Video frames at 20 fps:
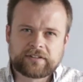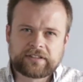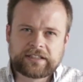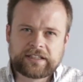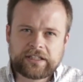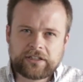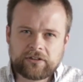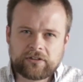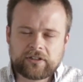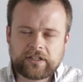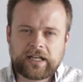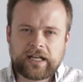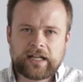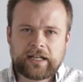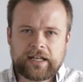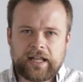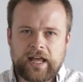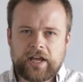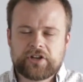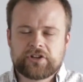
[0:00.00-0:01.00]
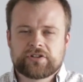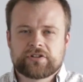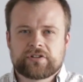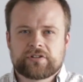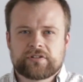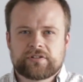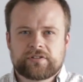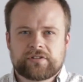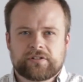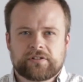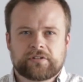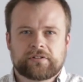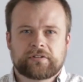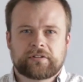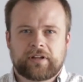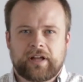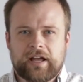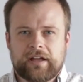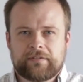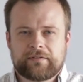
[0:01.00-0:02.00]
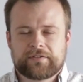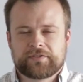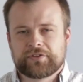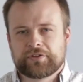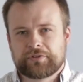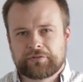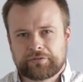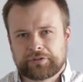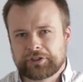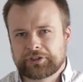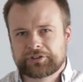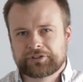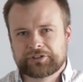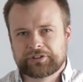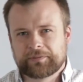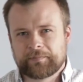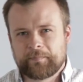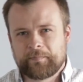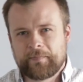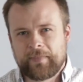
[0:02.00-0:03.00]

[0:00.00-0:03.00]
little connection to your life as a Christian.